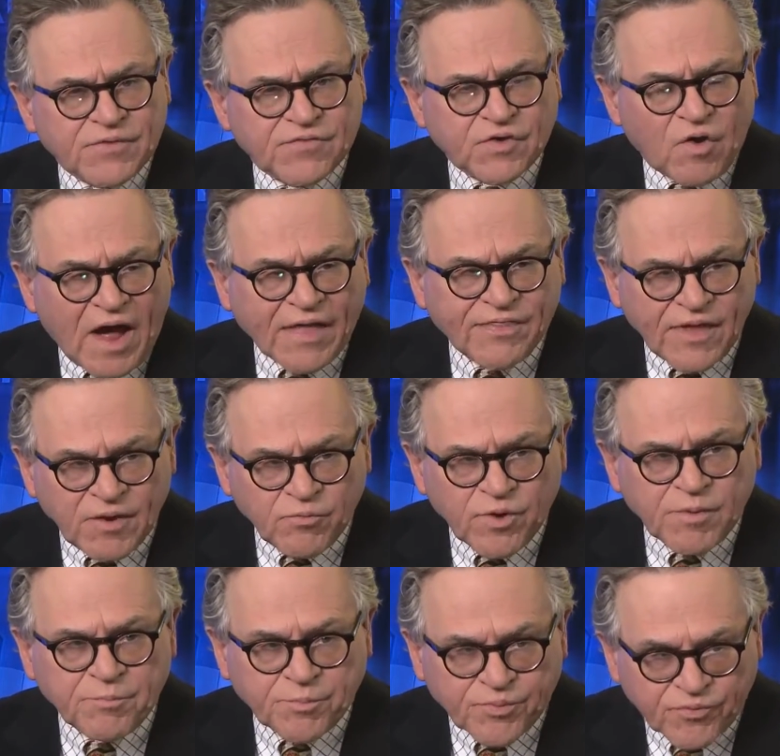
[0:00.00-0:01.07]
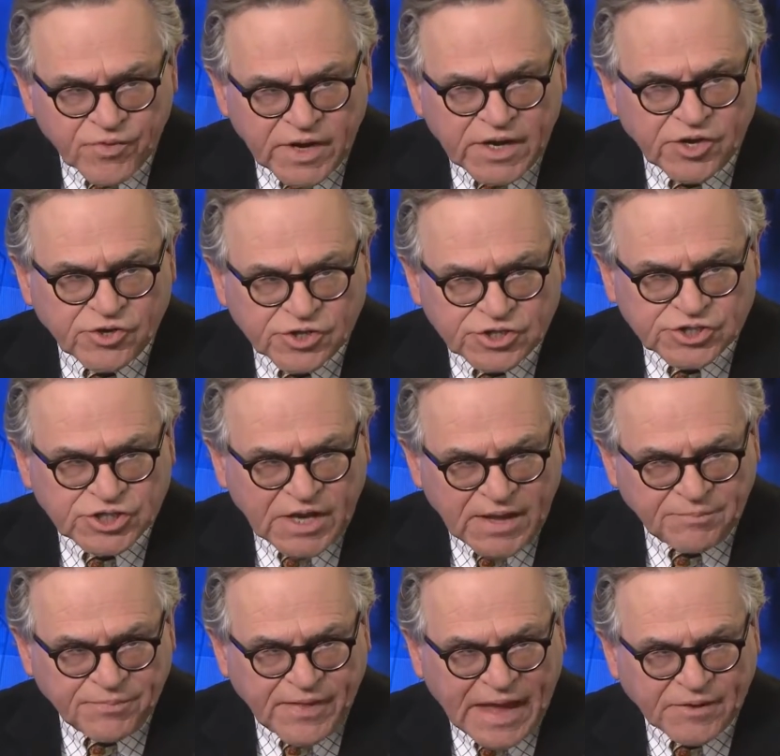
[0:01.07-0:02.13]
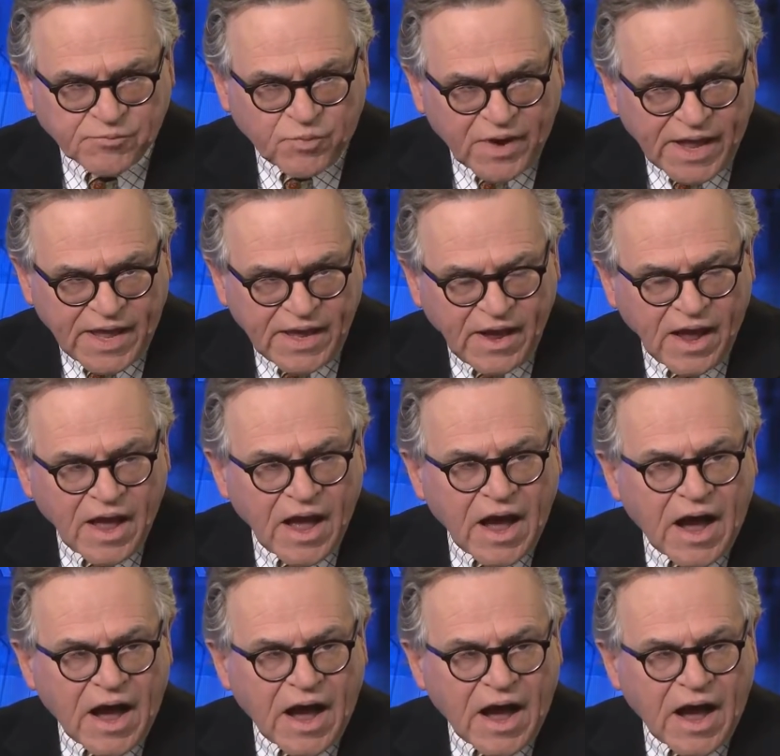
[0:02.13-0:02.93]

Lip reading: So I think we're in pretty good shape that way.